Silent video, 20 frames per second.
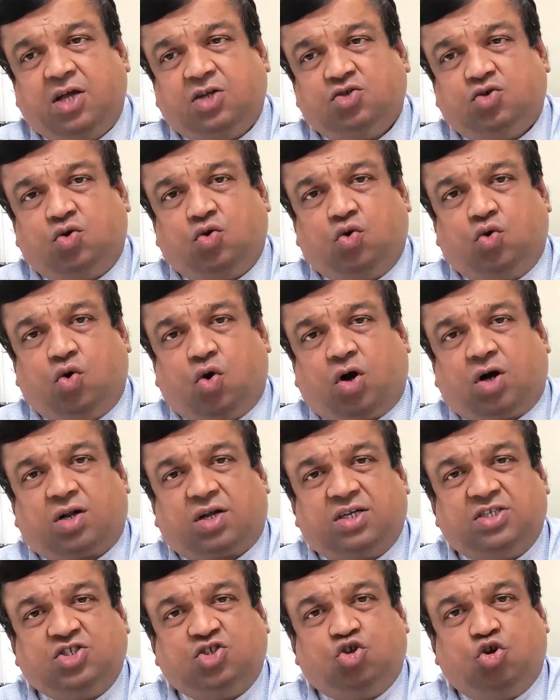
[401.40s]
So do not
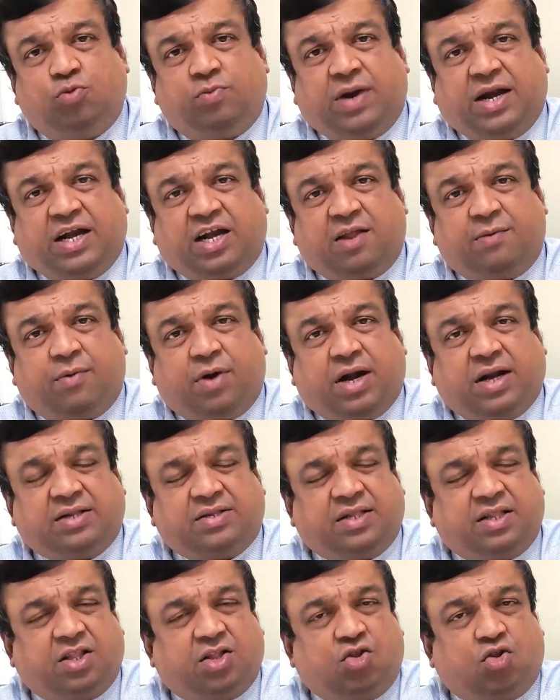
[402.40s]
consume
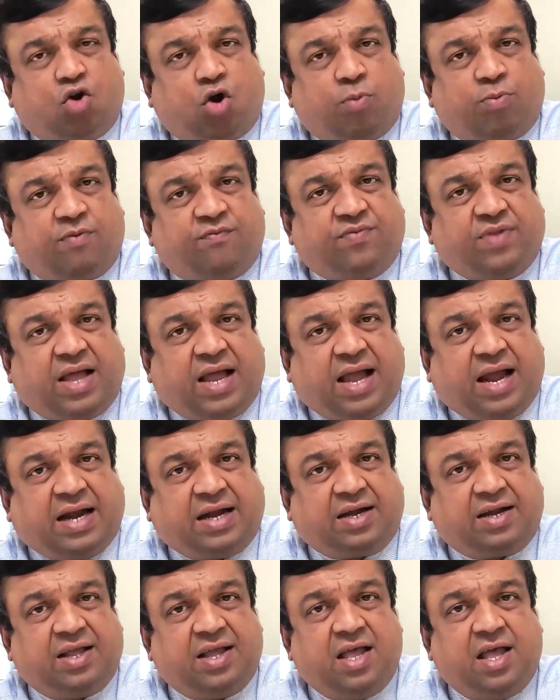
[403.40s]
antibiotics at the drop of the
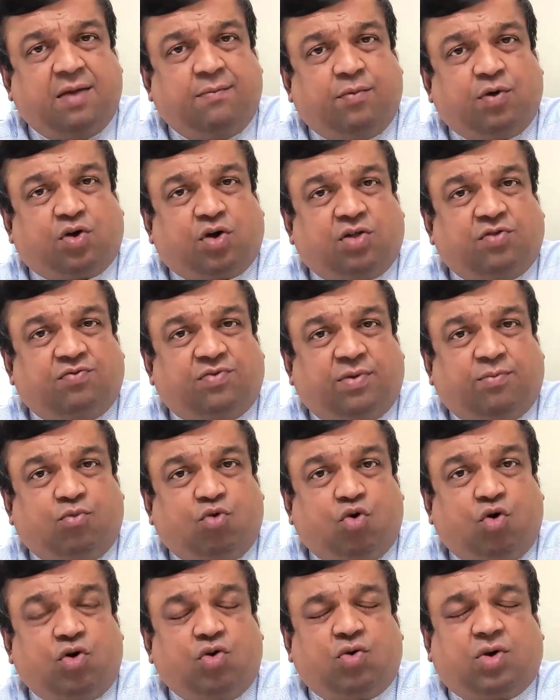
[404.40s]
hat, because the
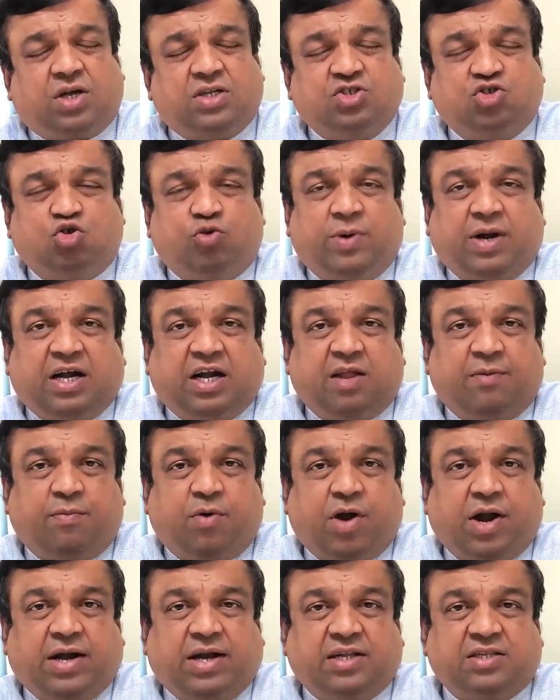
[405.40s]
more you consume
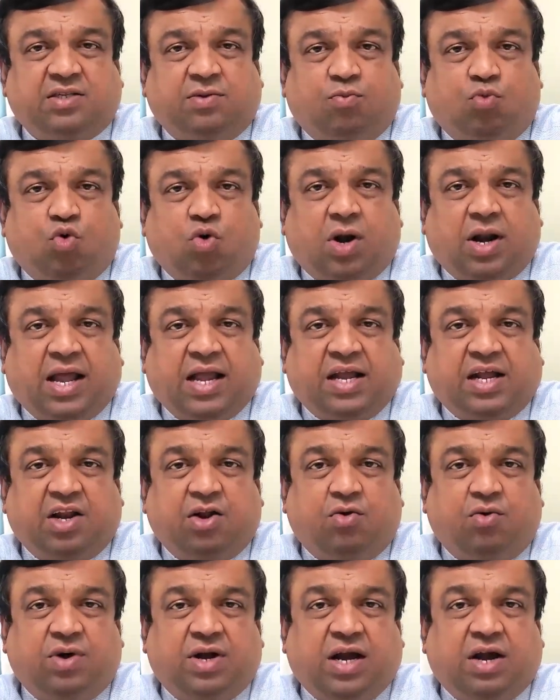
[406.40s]
antibiotics, the more
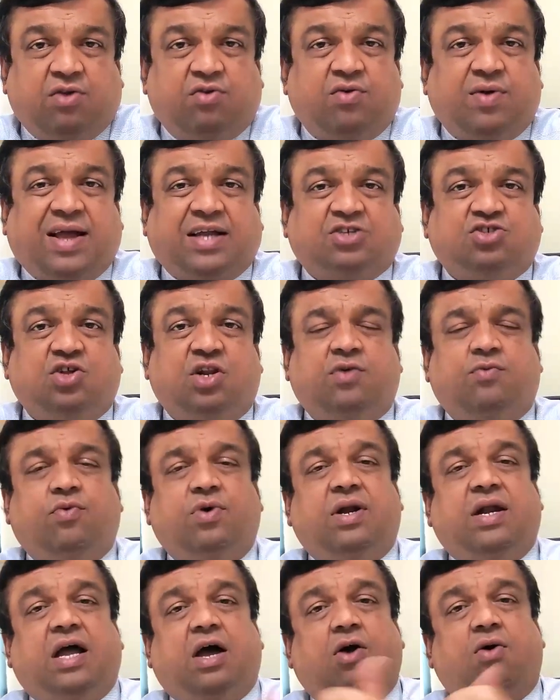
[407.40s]
likelihood that you actually
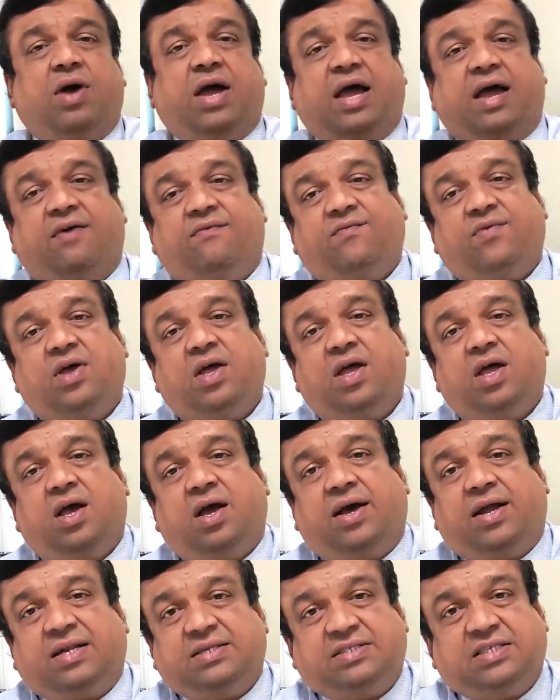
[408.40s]
would now have
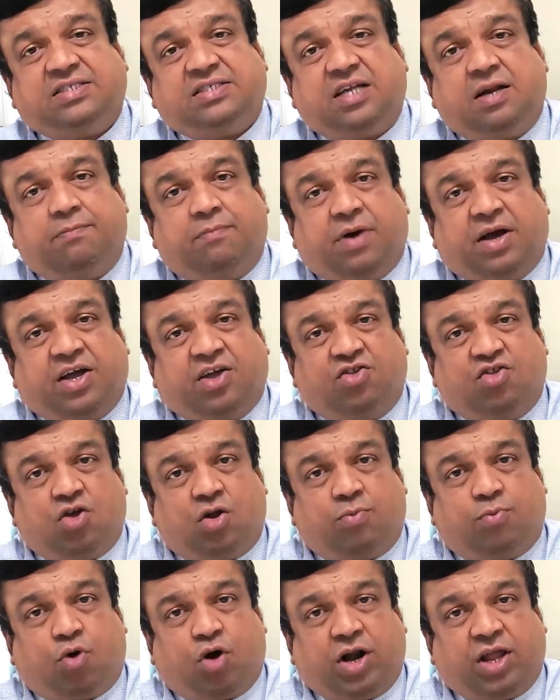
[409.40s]
a resistant bug in
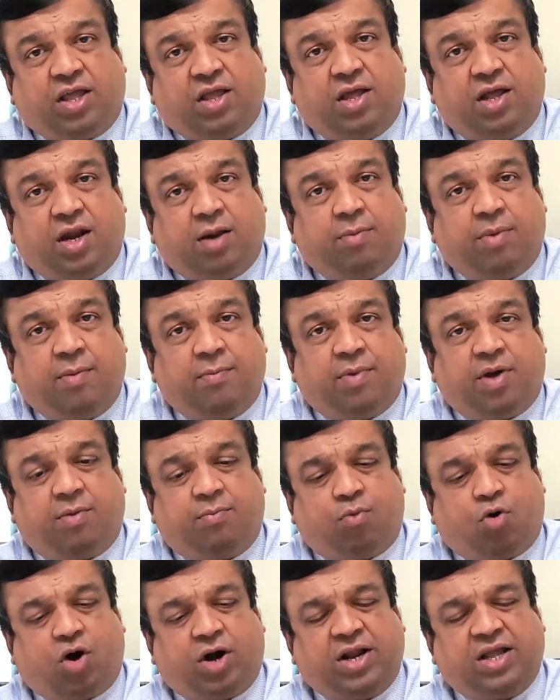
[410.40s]
your body. Remember,
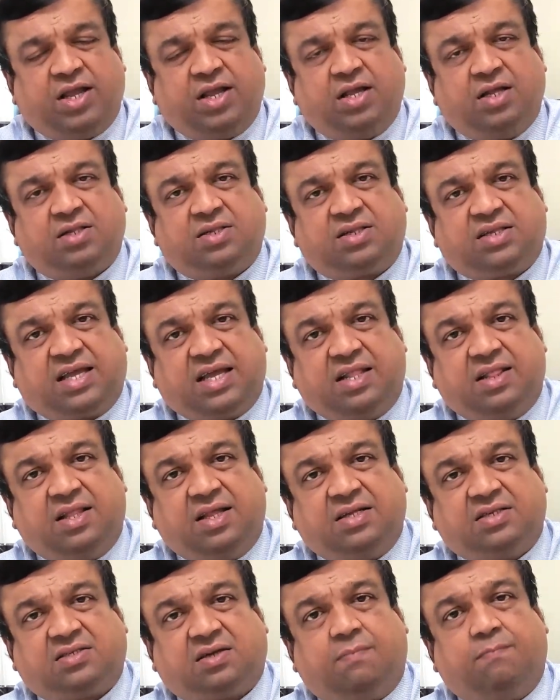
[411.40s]
body, skin
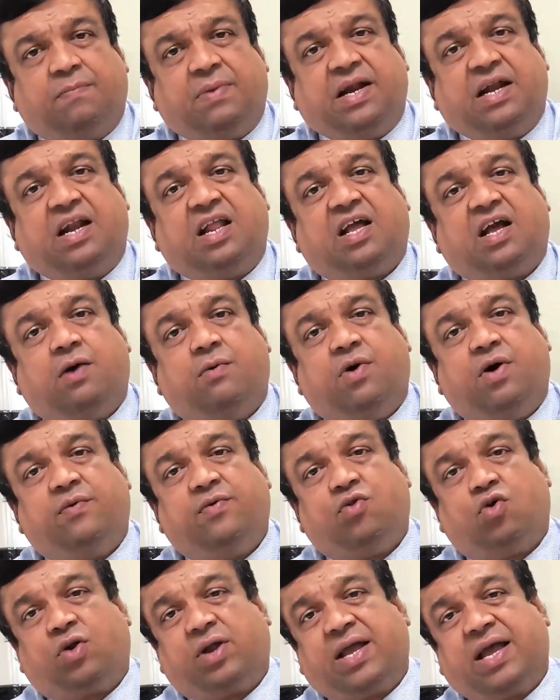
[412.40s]
is completely covered
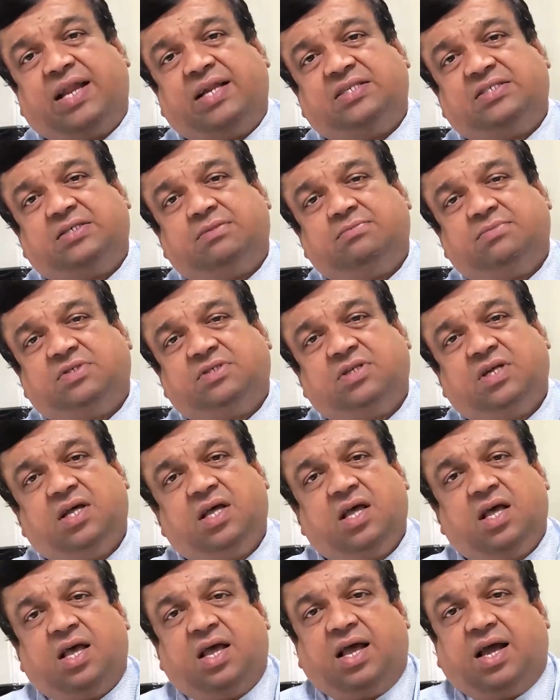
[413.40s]
with organisms.
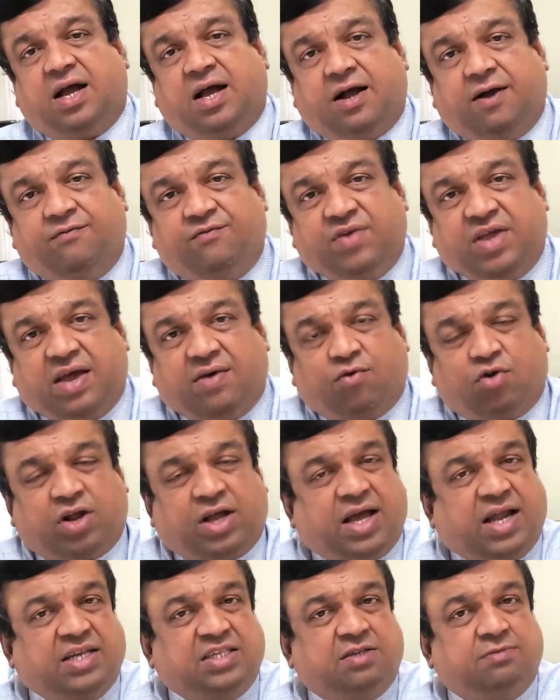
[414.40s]
Uh, we have
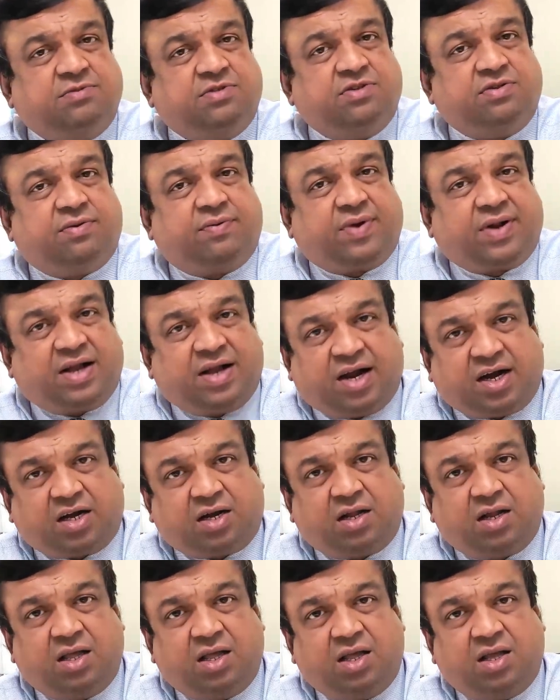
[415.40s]
organisms in our
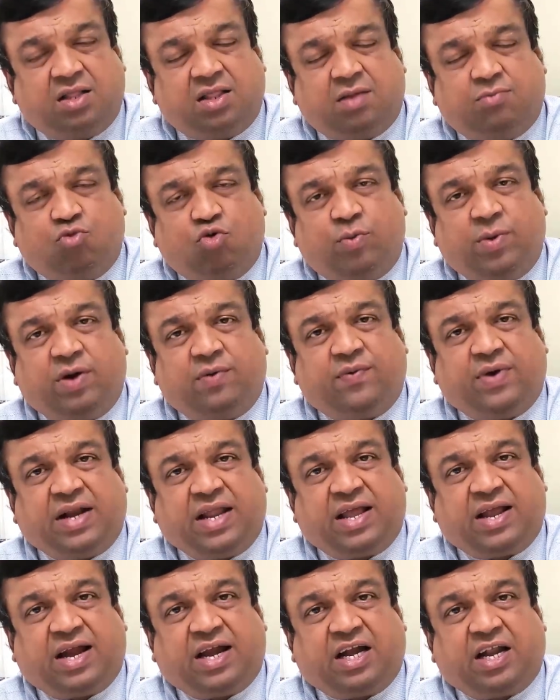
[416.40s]
gut. The moment we
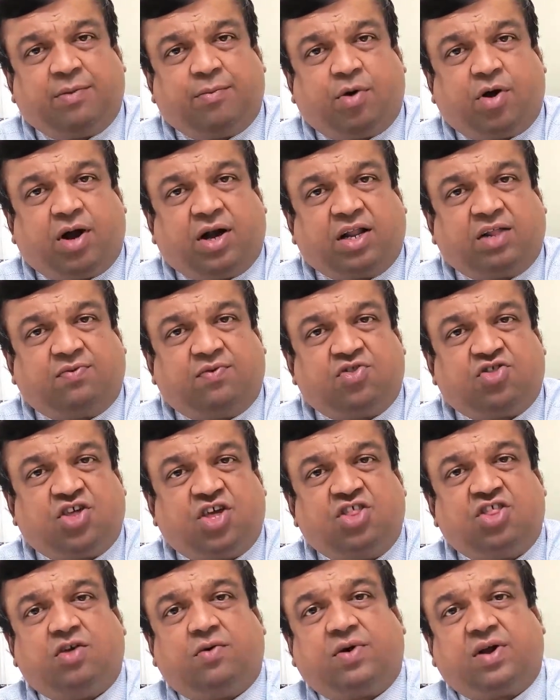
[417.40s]
take antibiotics, we
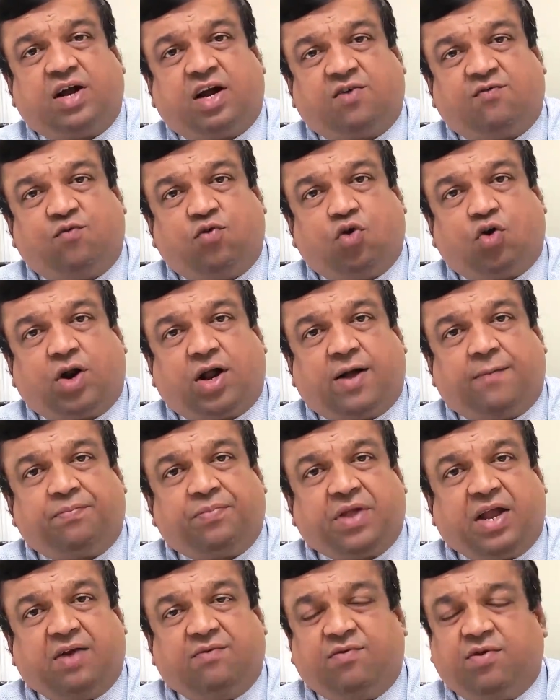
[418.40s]
change our gut flora
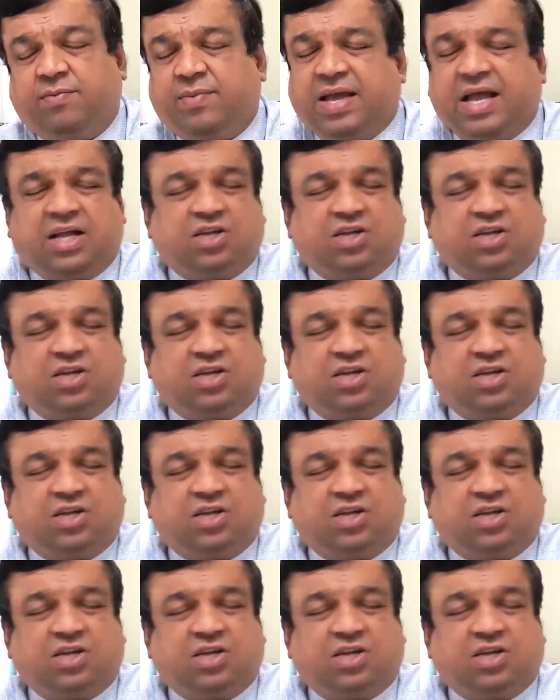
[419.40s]
and we may